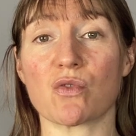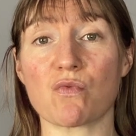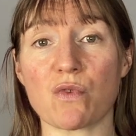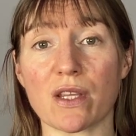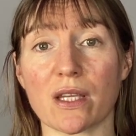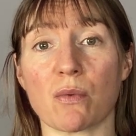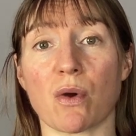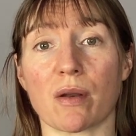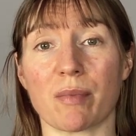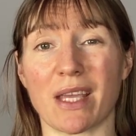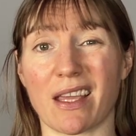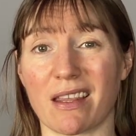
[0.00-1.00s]
you really want
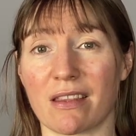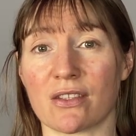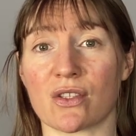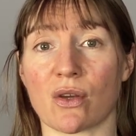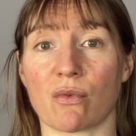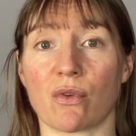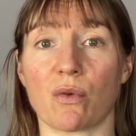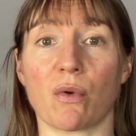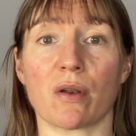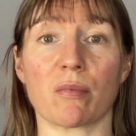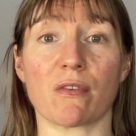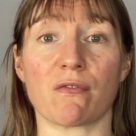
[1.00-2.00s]
to be in the zone. You
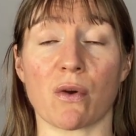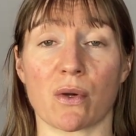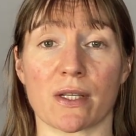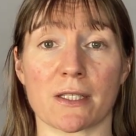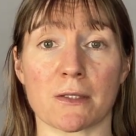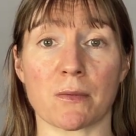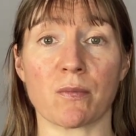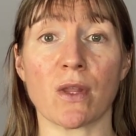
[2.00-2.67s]
want to be focused.